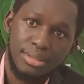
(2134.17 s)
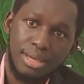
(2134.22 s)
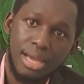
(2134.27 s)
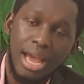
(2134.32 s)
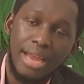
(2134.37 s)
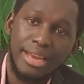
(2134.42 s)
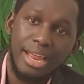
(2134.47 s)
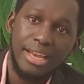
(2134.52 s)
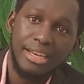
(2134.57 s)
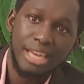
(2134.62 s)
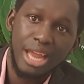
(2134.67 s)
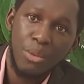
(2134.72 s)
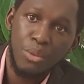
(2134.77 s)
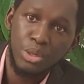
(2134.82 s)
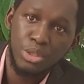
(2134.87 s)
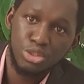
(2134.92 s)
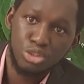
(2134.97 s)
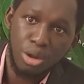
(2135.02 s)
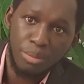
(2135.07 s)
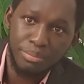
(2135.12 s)
and then they
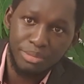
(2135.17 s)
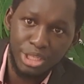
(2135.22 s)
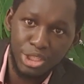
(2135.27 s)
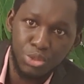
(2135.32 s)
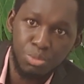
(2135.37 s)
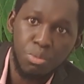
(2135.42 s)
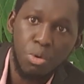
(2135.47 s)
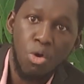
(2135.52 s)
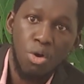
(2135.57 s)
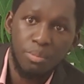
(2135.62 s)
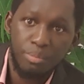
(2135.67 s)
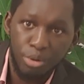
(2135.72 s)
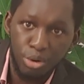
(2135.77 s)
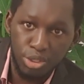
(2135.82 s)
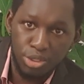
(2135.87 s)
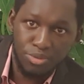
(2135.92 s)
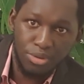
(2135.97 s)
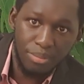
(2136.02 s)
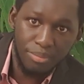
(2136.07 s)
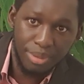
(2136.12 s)
will drop these small
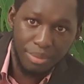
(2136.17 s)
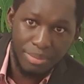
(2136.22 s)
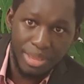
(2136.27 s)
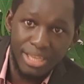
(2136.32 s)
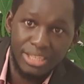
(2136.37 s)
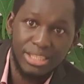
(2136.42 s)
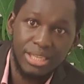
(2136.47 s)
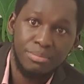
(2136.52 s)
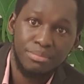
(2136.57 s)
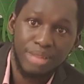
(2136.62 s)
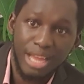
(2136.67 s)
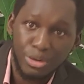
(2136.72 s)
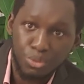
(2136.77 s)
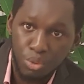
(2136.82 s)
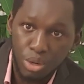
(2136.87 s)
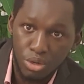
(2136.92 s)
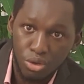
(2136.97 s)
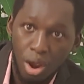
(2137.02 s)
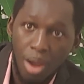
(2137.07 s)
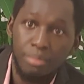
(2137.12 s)
boats from the big ship that
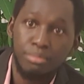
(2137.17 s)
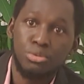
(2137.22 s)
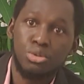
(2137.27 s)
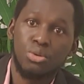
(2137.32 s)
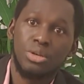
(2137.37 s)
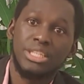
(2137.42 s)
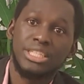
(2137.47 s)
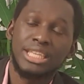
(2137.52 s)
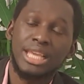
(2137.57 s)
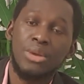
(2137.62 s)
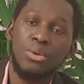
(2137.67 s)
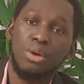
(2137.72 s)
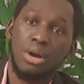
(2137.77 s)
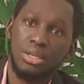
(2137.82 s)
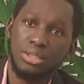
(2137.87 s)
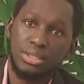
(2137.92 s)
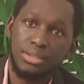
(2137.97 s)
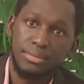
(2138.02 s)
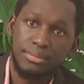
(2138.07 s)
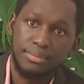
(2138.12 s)
will come to rescue
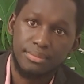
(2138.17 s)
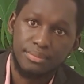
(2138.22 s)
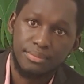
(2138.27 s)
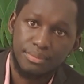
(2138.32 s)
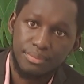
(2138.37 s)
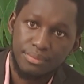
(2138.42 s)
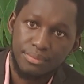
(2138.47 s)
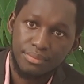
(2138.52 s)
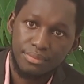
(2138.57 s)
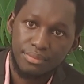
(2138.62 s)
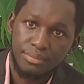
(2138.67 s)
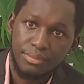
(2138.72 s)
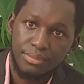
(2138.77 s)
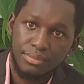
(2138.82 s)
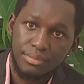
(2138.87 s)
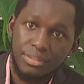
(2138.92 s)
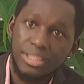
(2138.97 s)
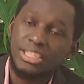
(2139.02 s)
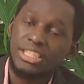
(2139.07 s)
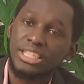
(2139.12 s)
us.
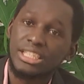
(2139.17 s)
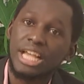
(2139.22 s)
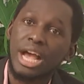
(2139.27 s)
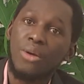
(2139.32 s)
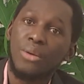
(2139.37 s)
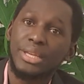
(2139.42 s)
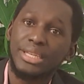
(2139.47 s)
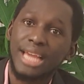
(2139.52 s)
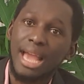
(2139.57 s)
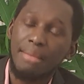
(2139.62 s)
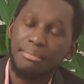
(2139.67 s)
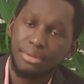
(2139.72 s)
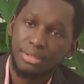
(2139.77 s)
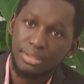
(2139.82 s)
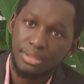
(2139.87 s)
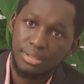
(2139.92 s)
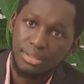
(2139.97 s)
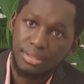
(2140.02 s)
This is how it happened.